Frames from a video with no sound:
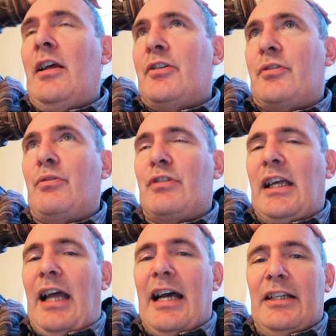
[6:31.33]
So I was
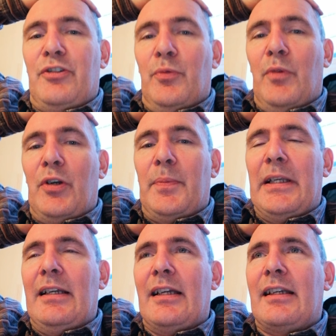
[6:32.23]
like, I don't want to
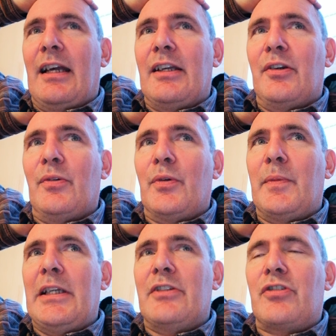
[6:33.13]
be like that, you know what I
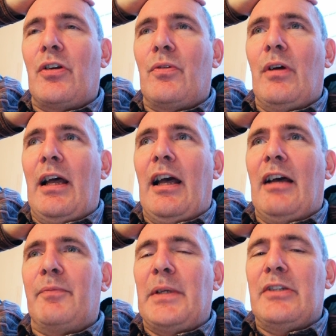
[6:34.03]
mean? So
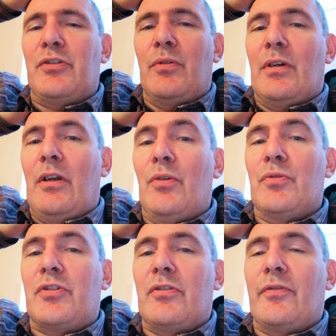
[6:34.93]
I've been doing
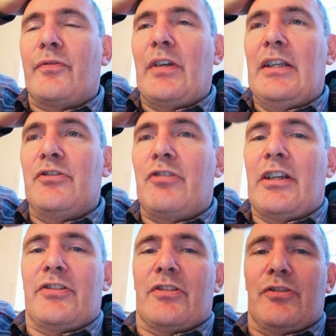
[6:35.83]
loads of
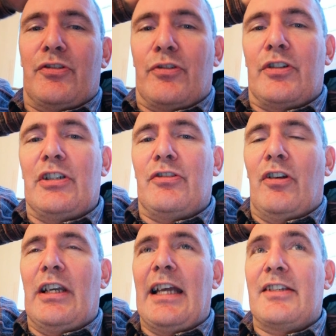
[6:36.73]
interesting studies
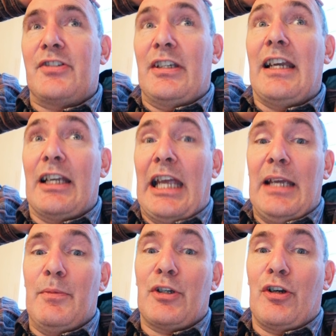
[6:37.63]
on legs, and then I
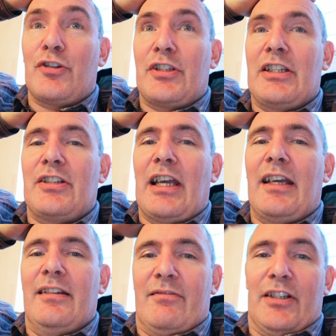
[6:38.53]
came across this
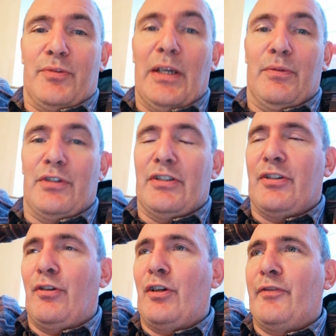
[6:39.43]
guy. That's why I was
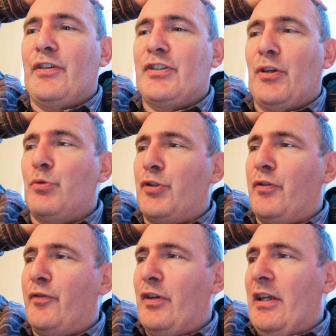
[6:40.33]
into all the physio
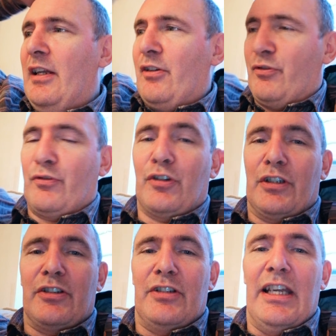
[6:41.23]
stuff because I've
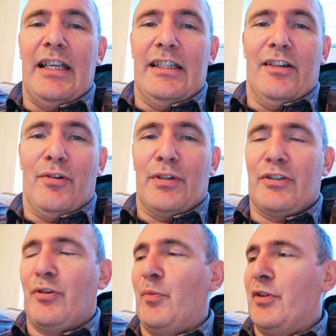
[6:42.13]
got this knee, you know, and
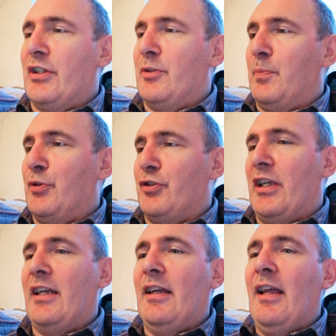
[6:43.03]
I don't want this bust
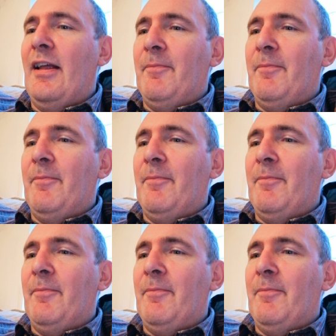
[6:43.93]
knee.